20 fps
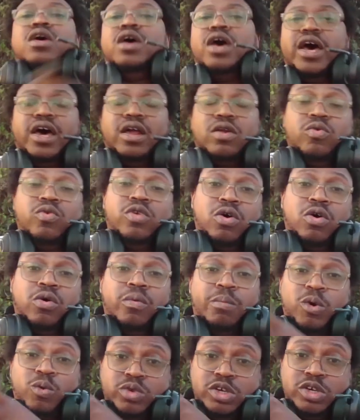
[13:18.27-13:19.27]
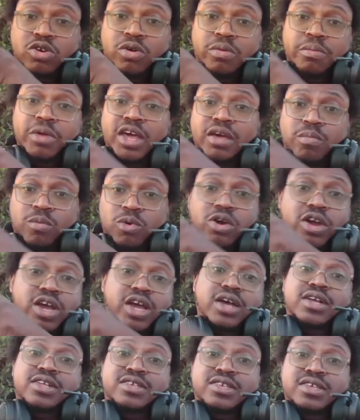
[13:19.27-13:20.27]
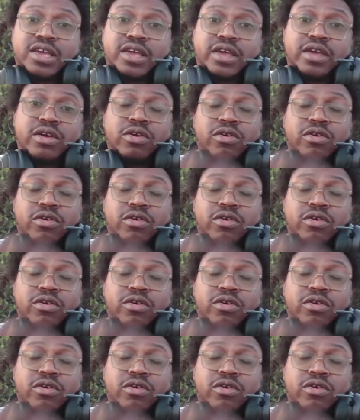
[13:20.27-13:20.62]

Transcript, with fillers: I don't know, but we gonna make more content here.